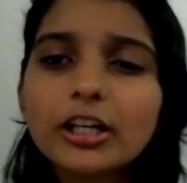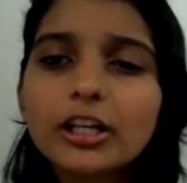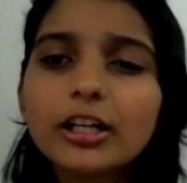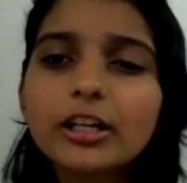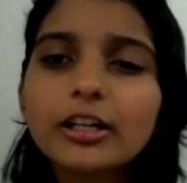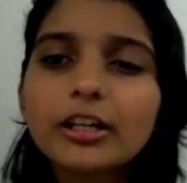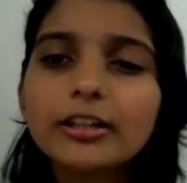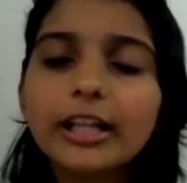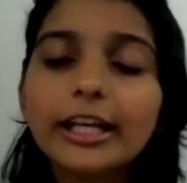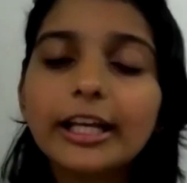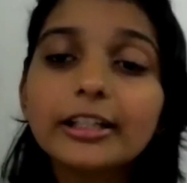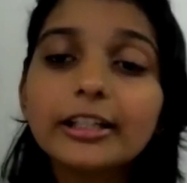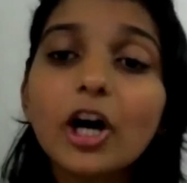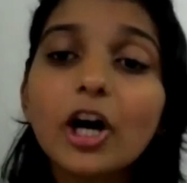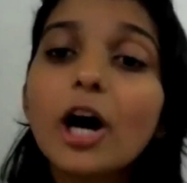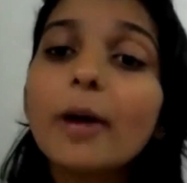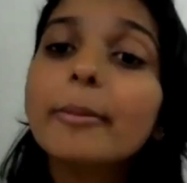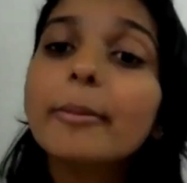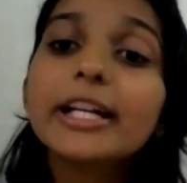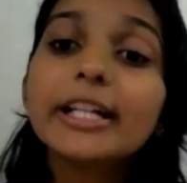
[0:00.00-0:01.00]
then
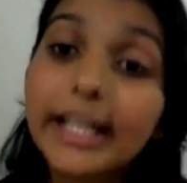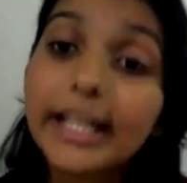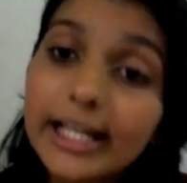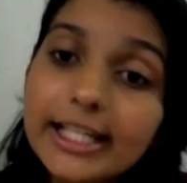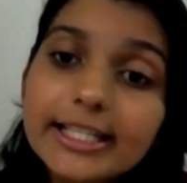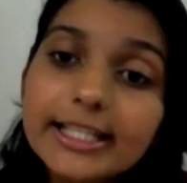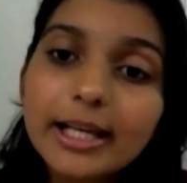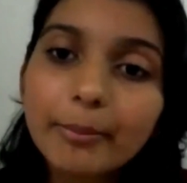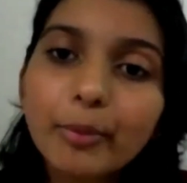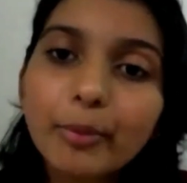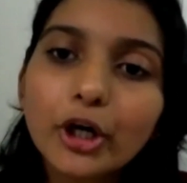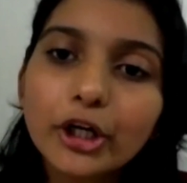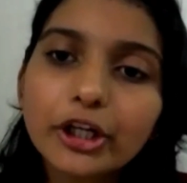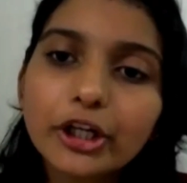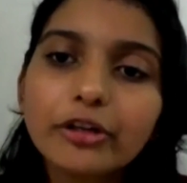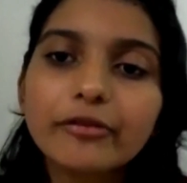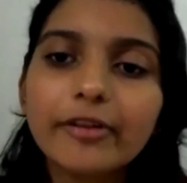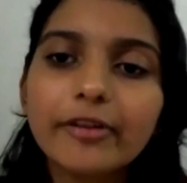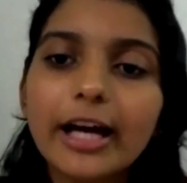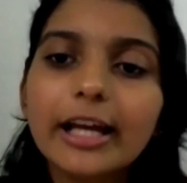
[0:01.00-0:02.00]
government does support
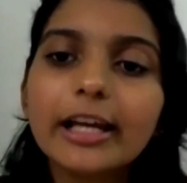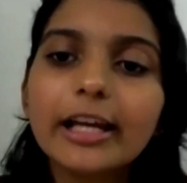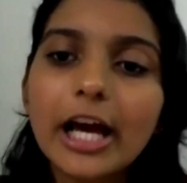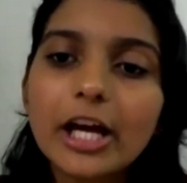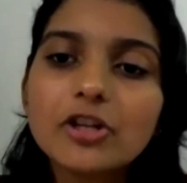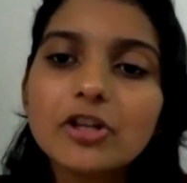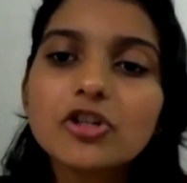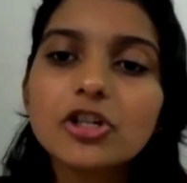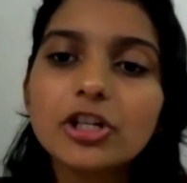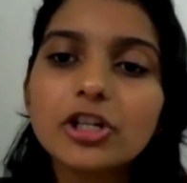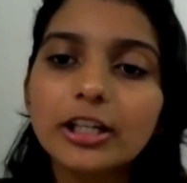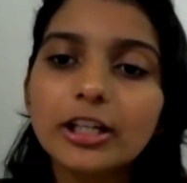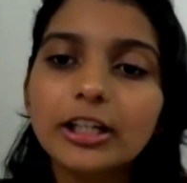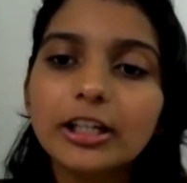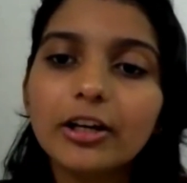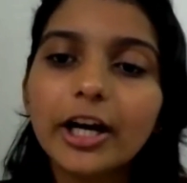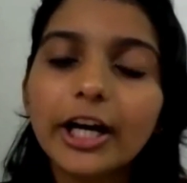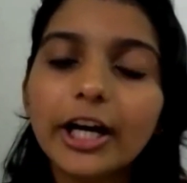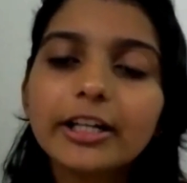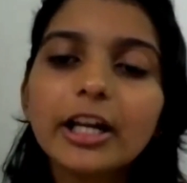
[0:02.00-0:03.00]
you financially.
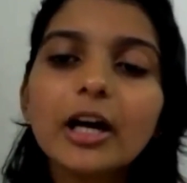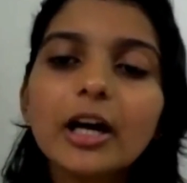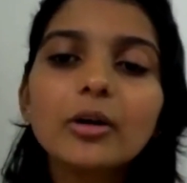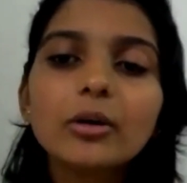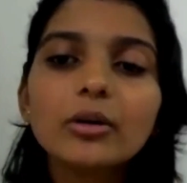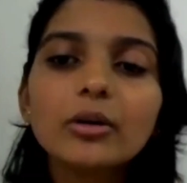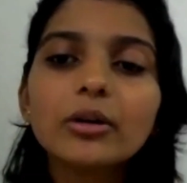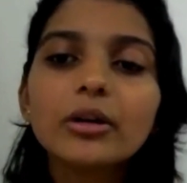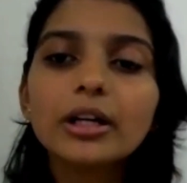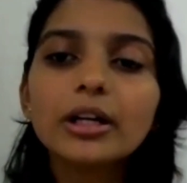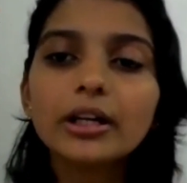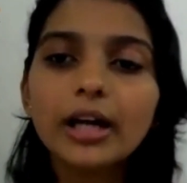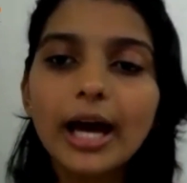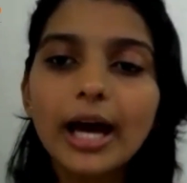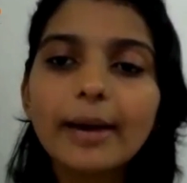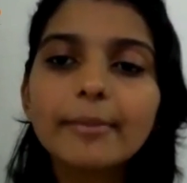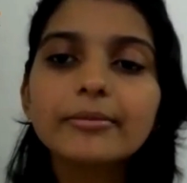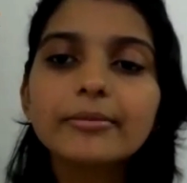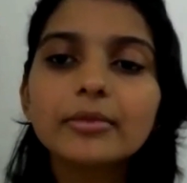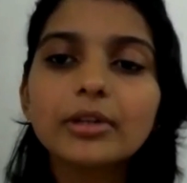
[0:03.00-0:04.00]
Right now,
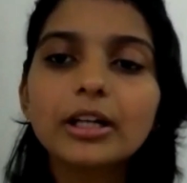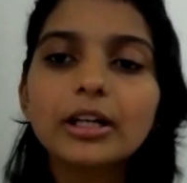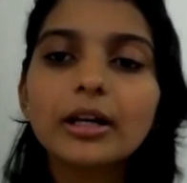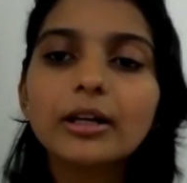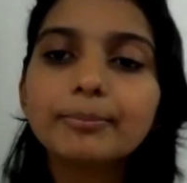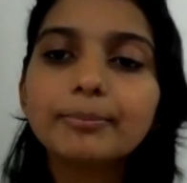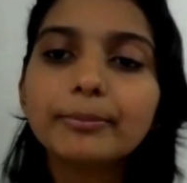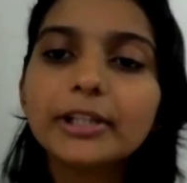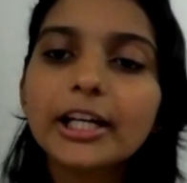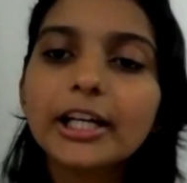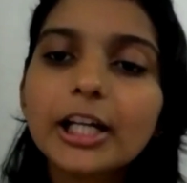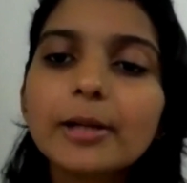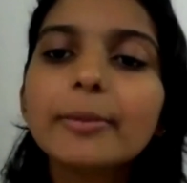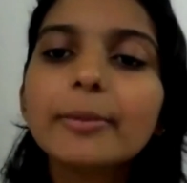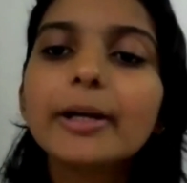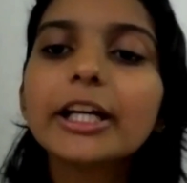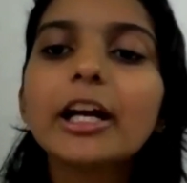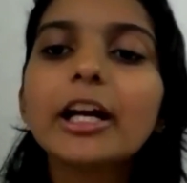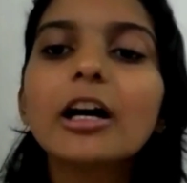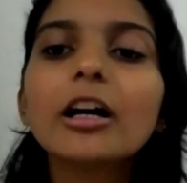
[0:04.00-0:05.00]
I'm a little
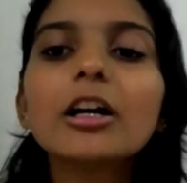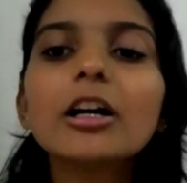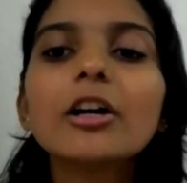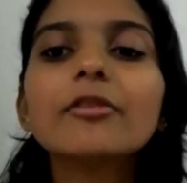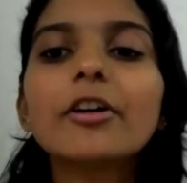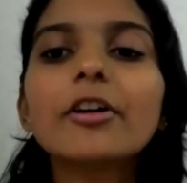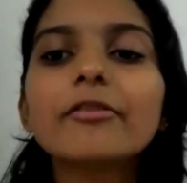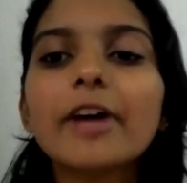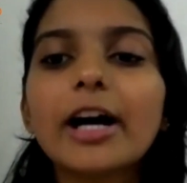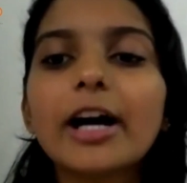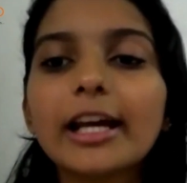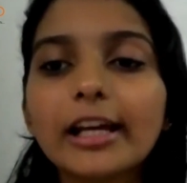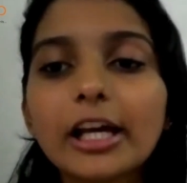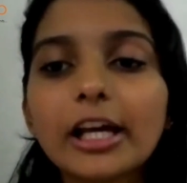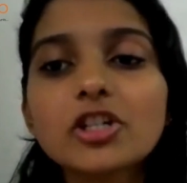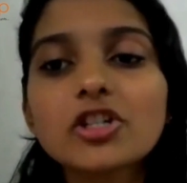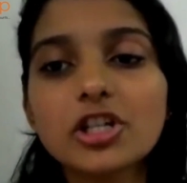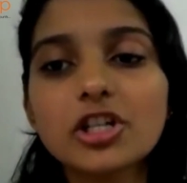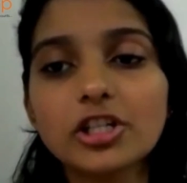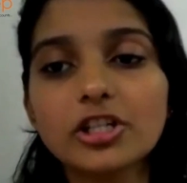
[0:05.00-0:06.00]
bit younger for
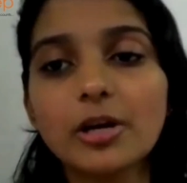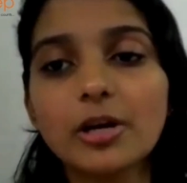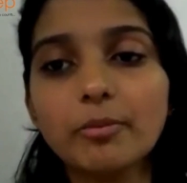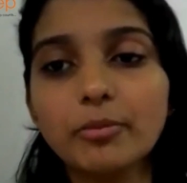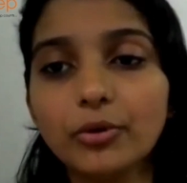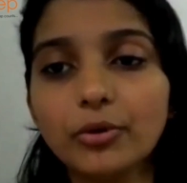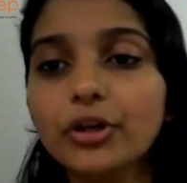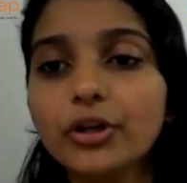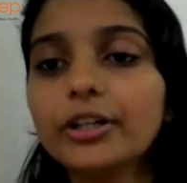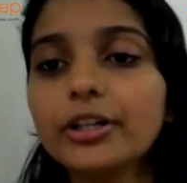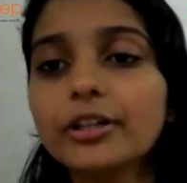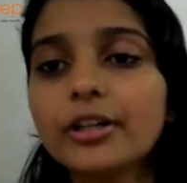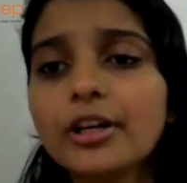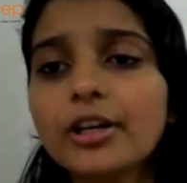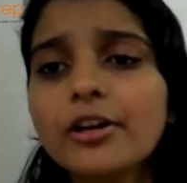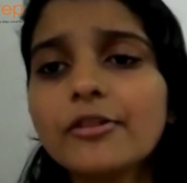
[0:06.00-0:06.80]
financial support.